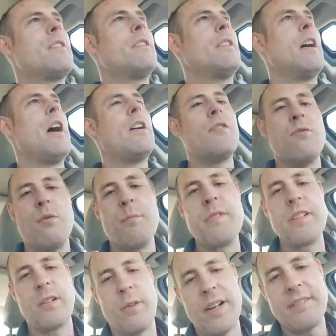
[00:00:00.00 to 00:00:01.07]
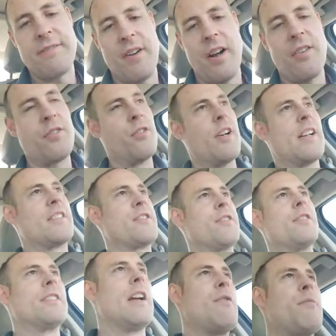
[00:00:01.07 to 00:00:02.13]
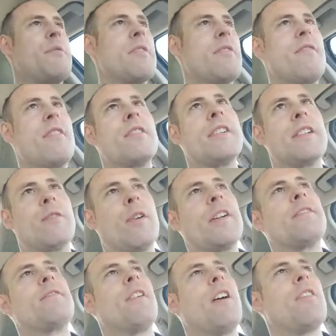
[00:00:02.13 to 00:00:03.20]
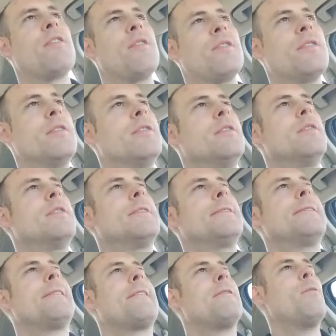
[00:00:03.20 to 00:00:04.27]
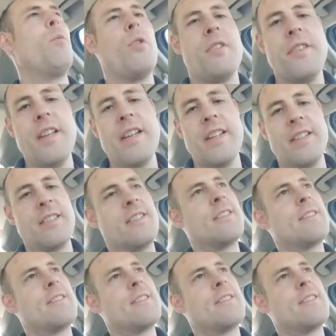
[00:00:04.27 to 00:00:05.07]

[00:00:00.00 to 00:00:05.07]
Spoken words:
I will be a great father, actually. I will be a very great father one day.